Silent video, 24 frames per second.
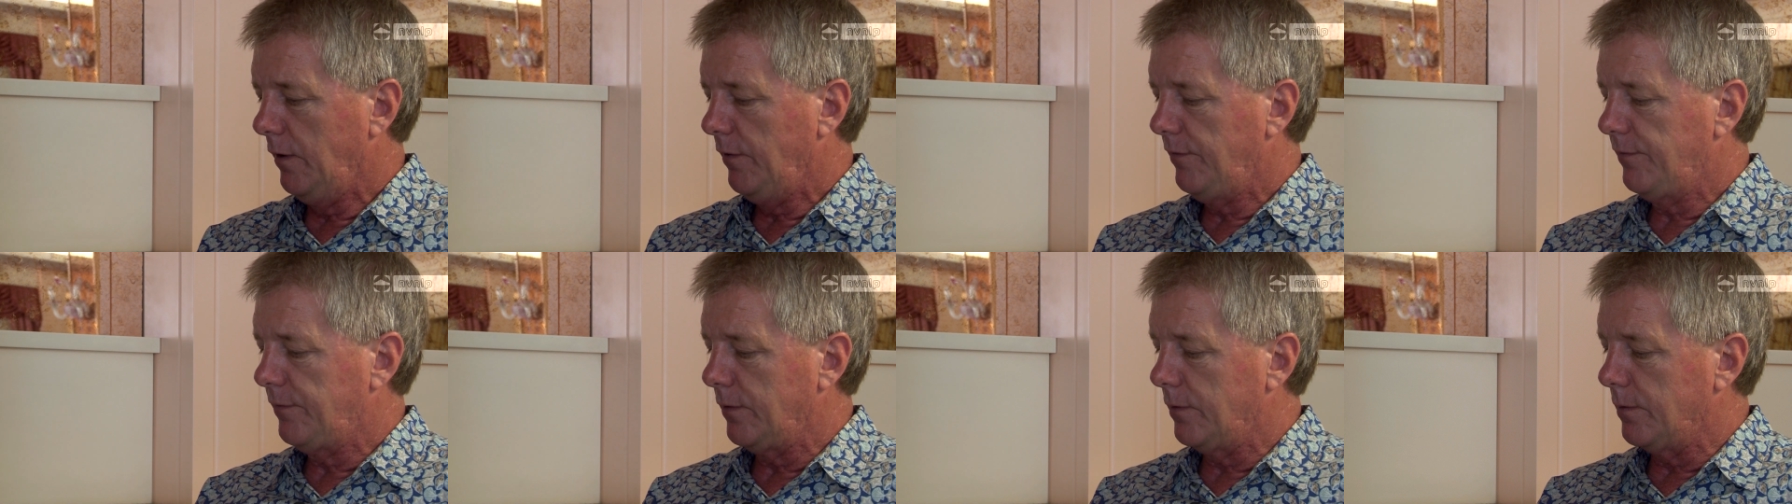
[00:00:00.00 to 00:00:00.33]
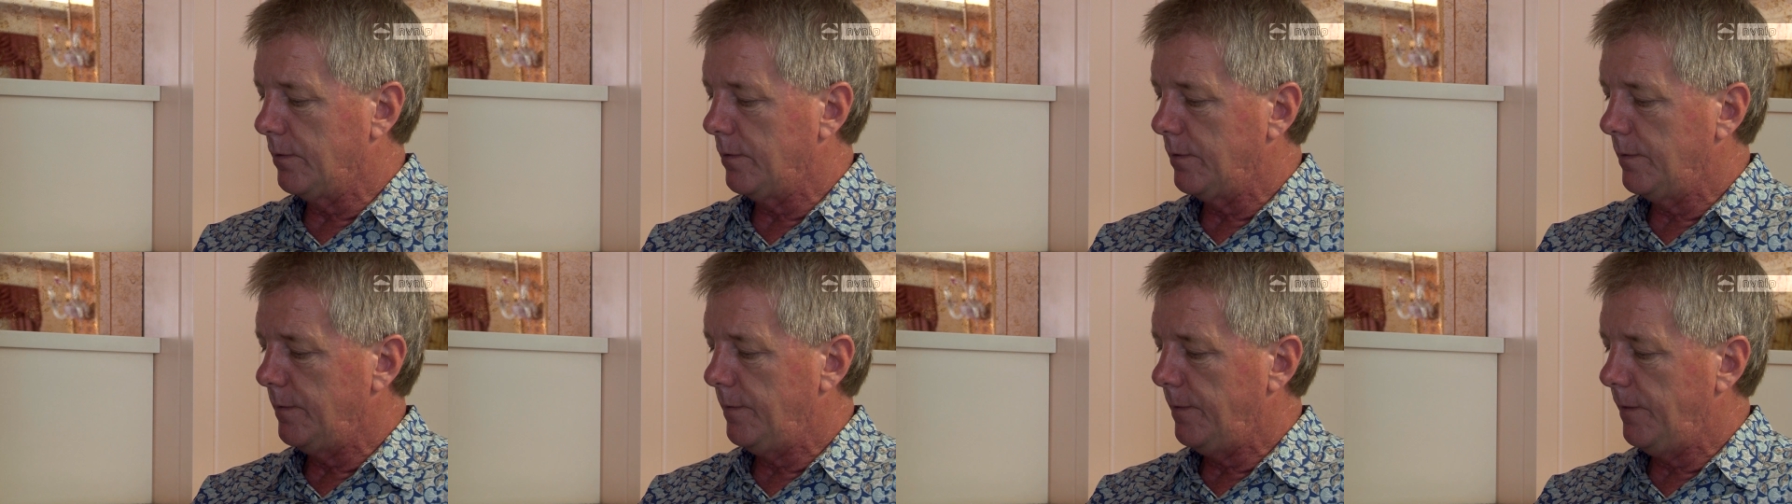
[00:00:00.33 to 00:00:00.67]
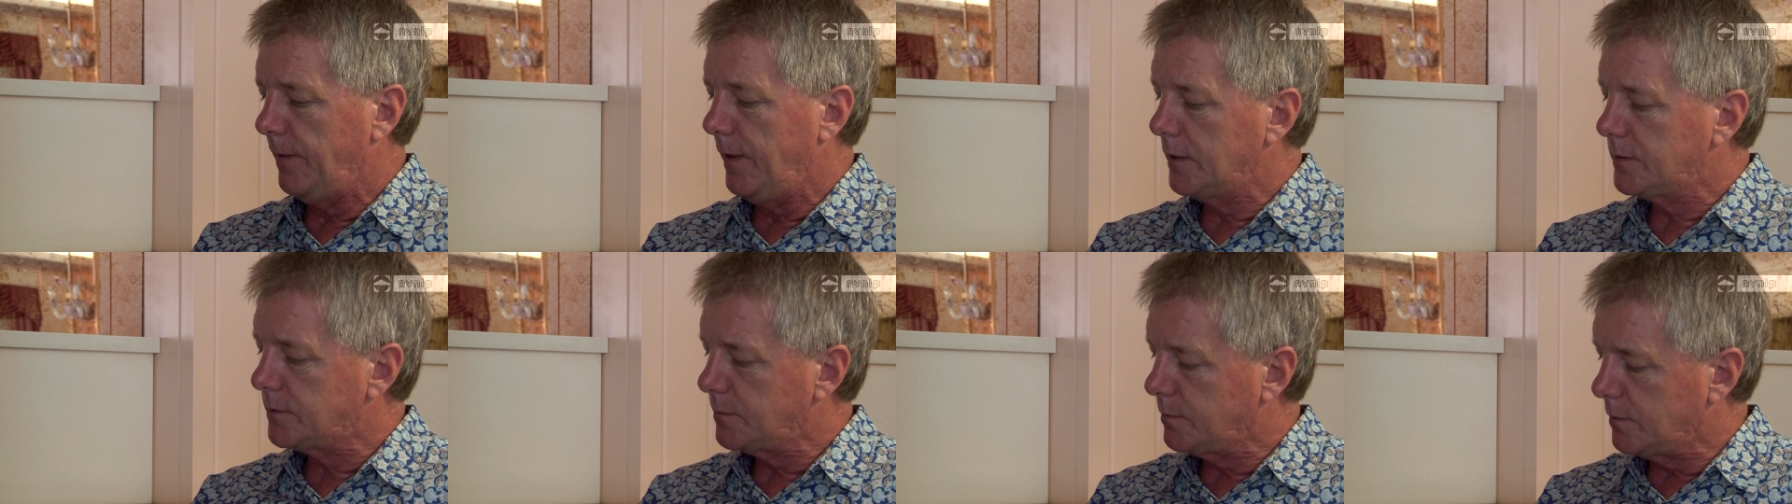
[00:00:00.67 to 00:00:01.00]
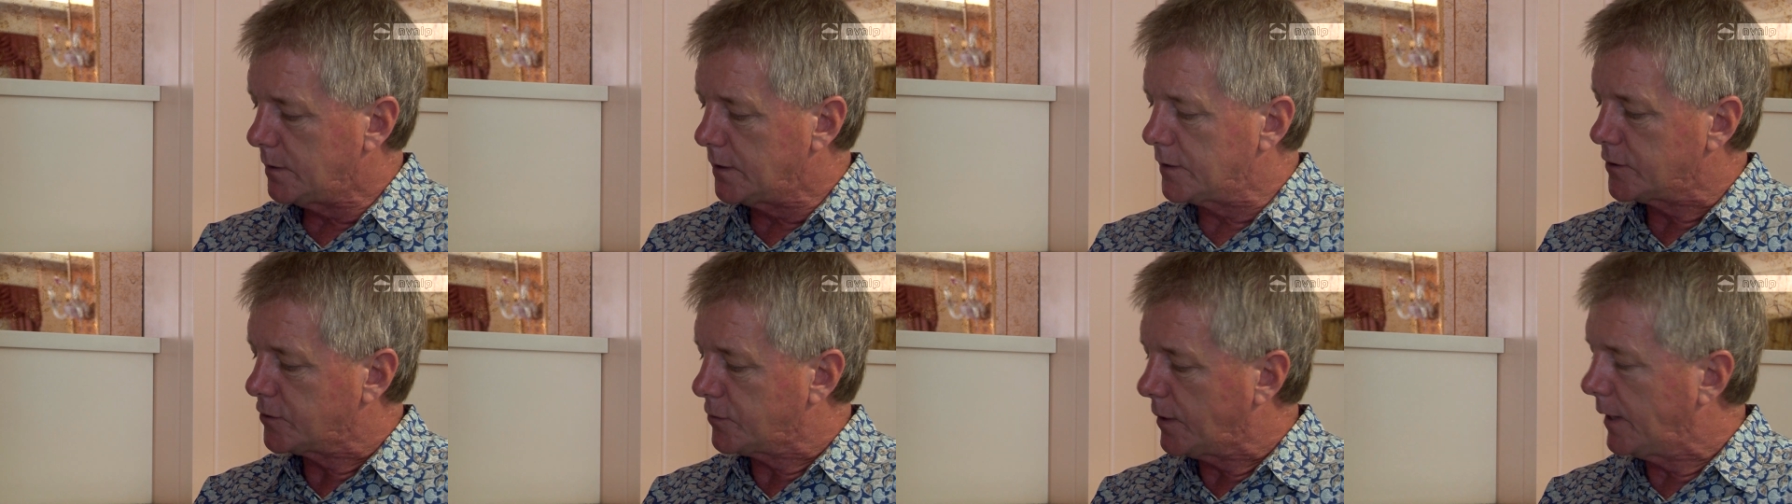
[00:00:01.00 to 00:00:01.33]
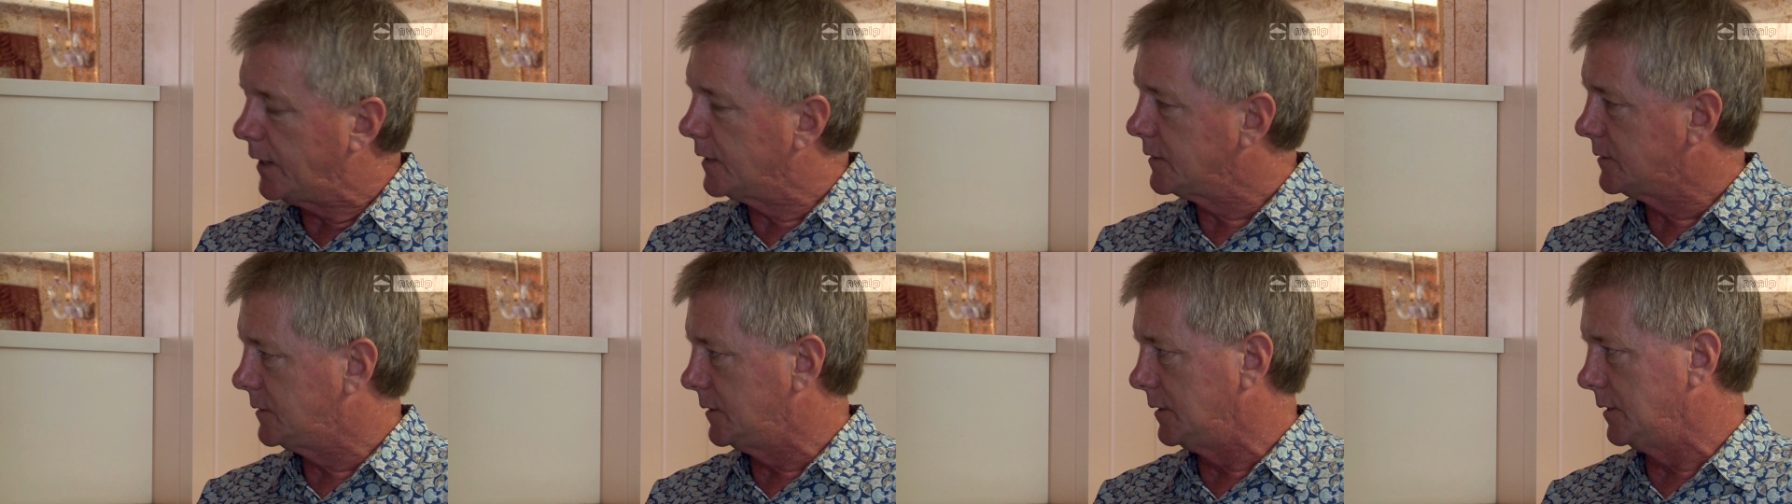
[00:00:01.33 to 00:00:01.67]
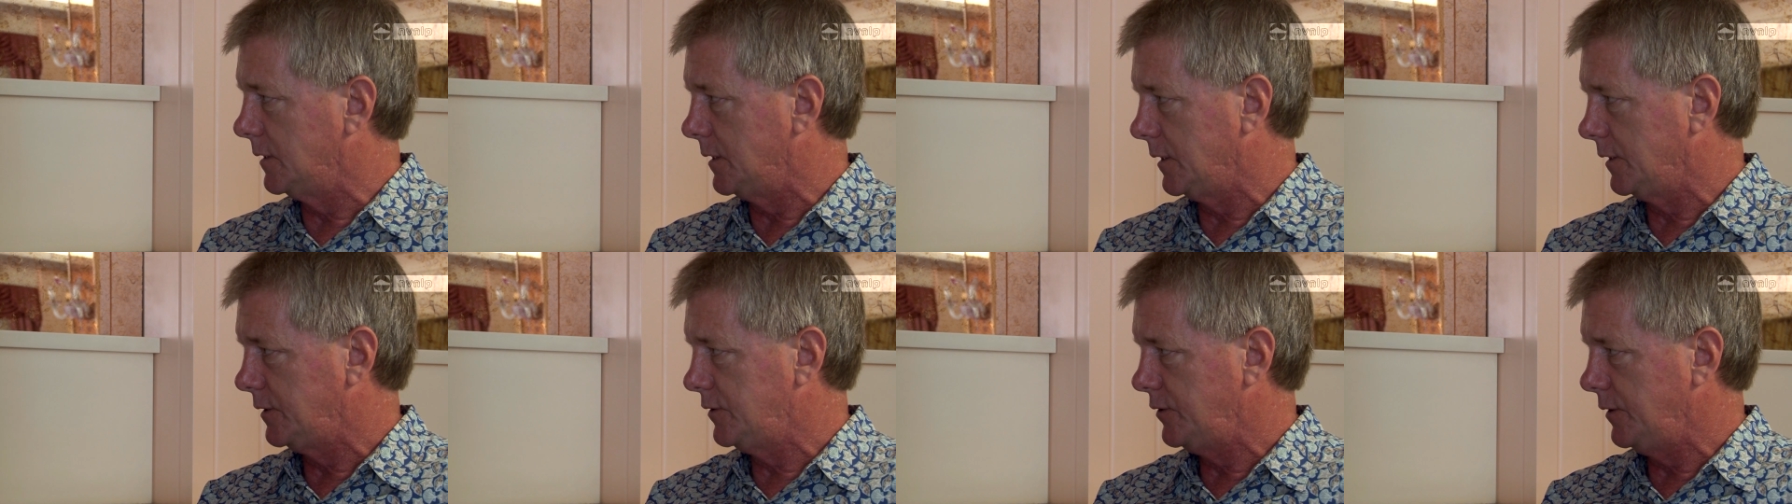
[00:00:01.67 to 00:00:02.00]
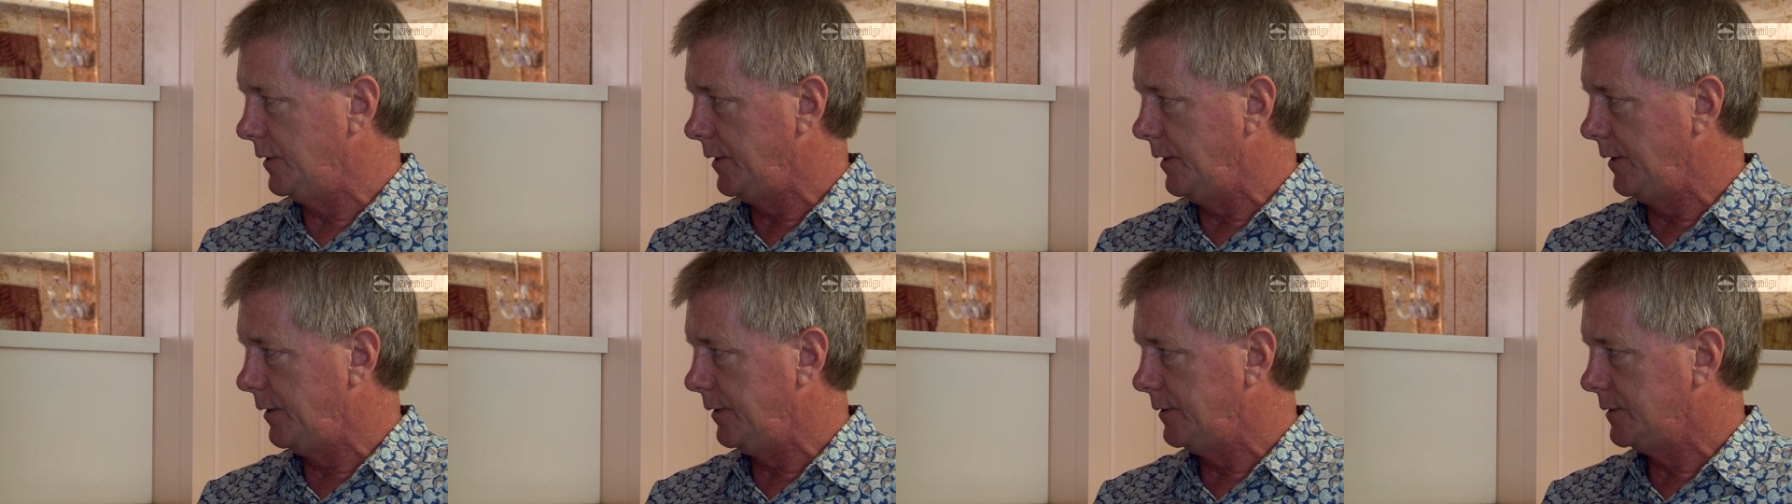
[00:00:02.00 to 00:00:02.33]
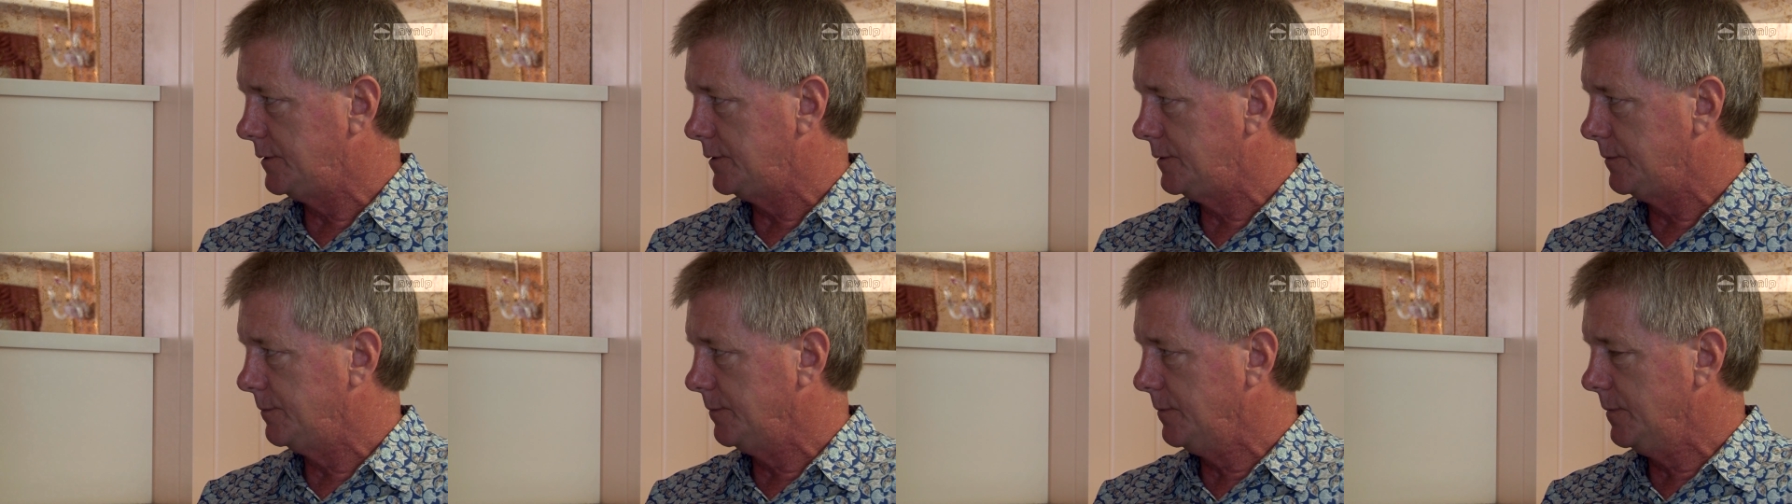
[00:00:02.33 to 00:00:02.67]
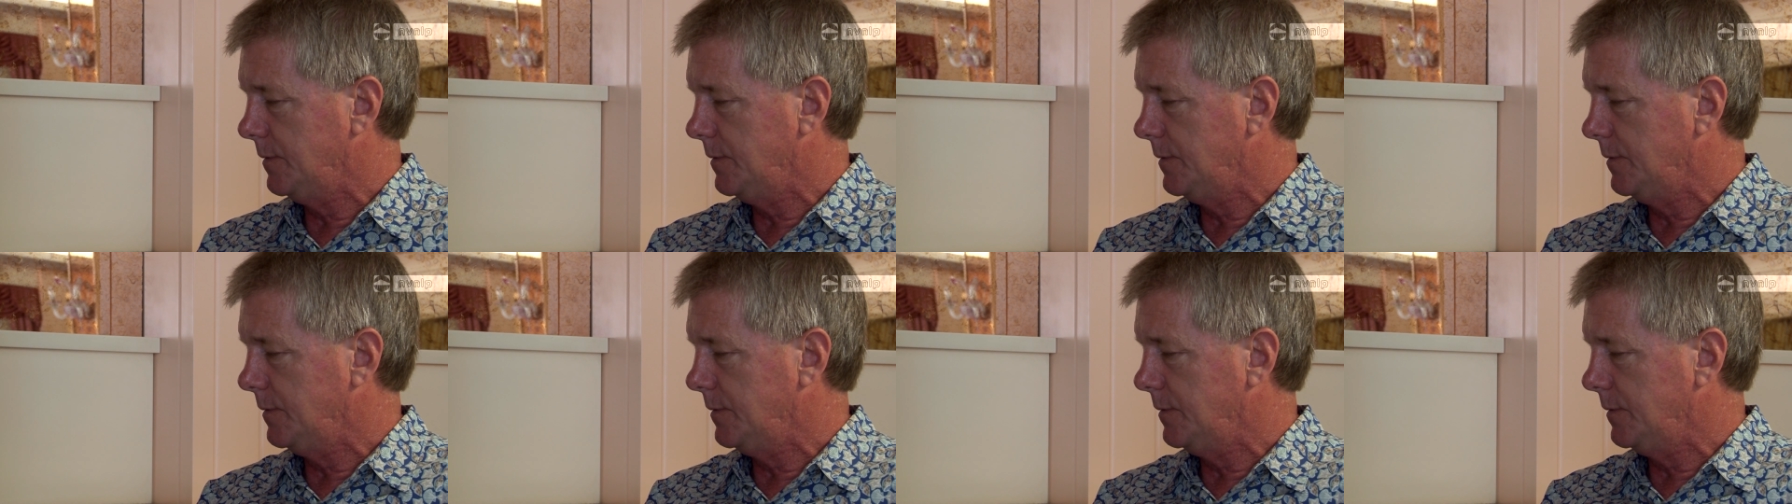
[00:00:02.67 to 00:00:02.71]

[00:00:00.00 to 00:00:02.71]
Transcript: So that's what a trance induction is.